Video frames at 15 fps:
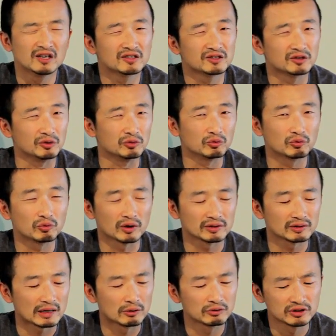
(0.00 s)
So
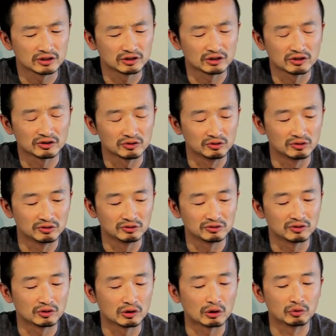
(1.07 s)
what I would suggest you do
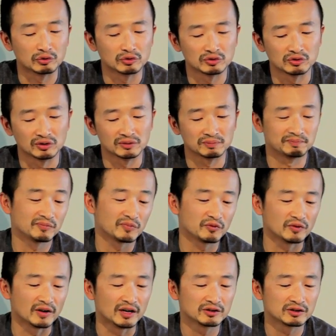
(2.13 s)
to go into a
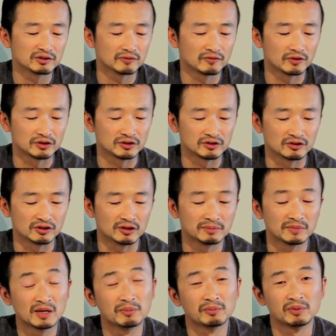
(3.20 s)
fly fishing
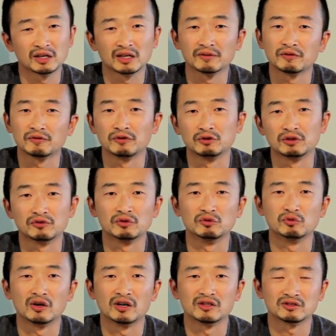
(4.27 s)
shop, pick up a few
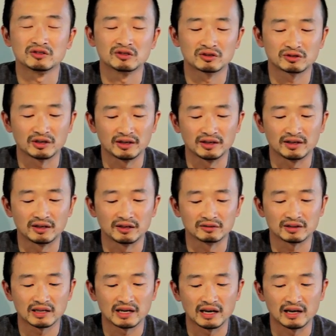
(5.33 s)
different rods, just try it
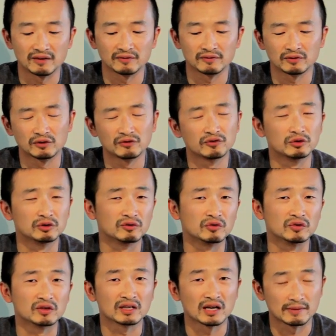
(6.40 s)
out, and a few
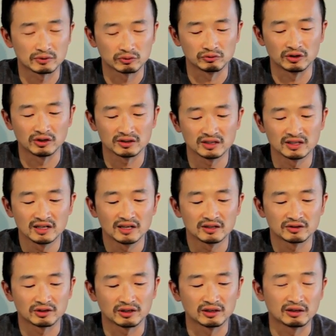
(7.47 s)
different types of rods,
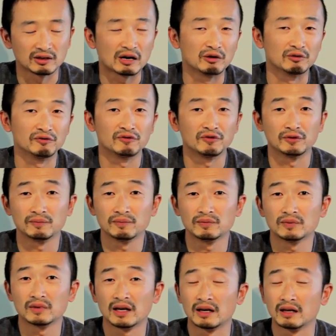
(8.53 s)
try it out how it
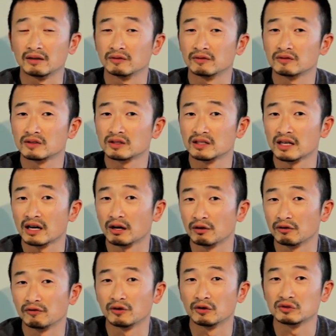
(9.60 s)
and see how
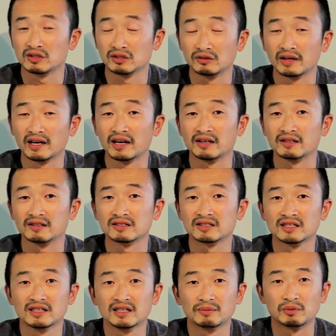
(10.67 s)
it feels in your hands
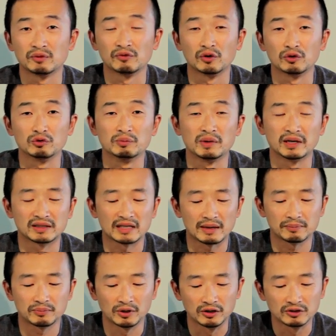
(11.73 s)
before you make
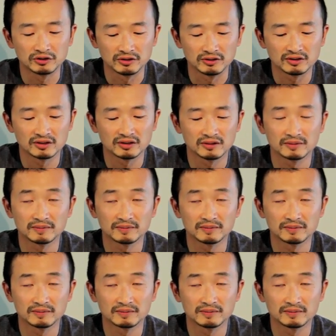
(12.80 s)
that purchase.